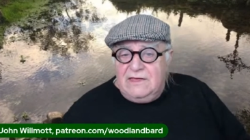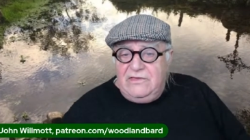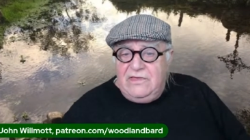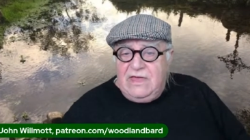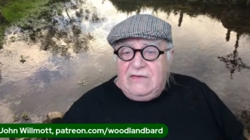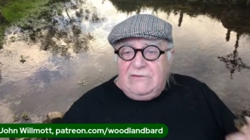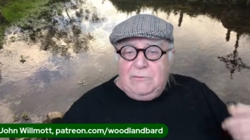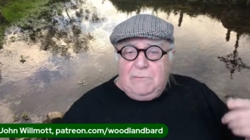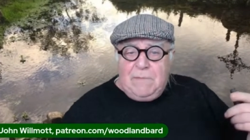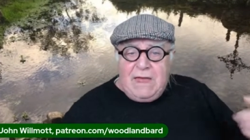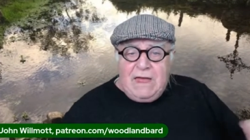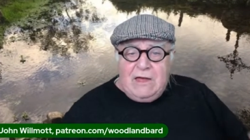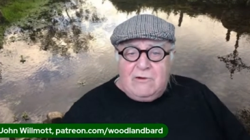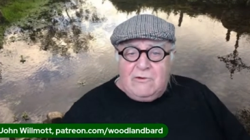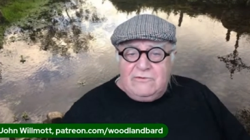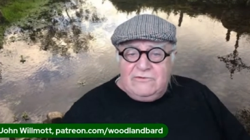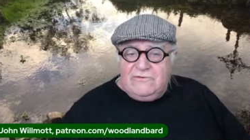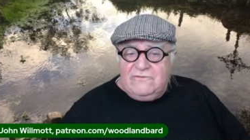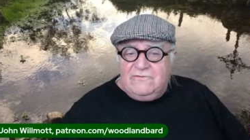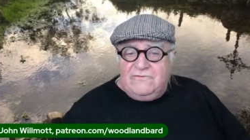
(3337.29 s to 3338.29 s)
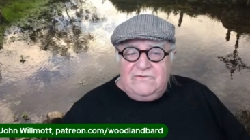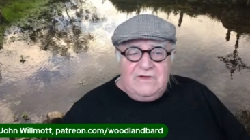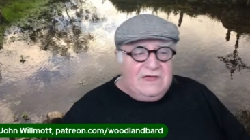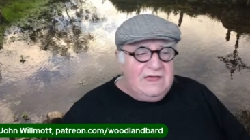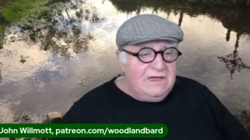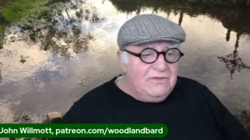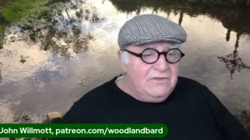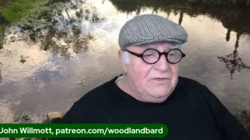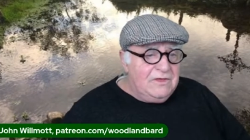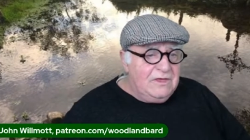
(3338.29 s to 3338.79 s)
That's powers of
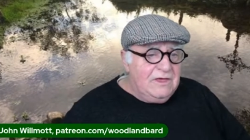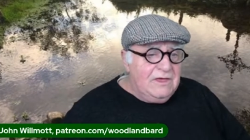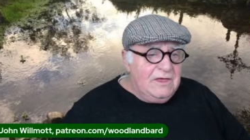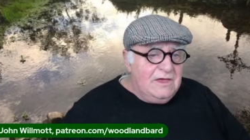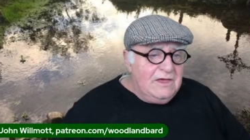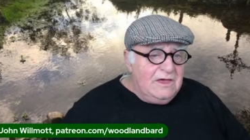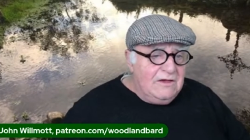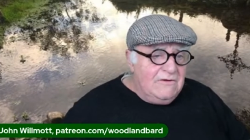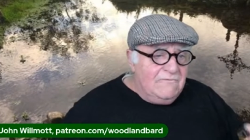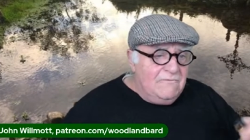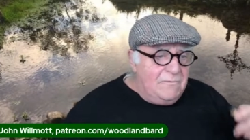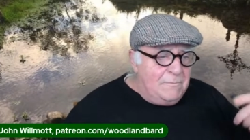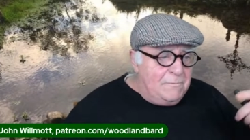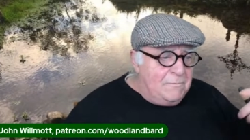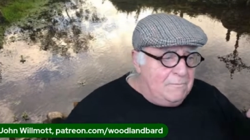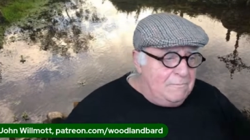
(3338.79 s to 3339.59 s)
faith. And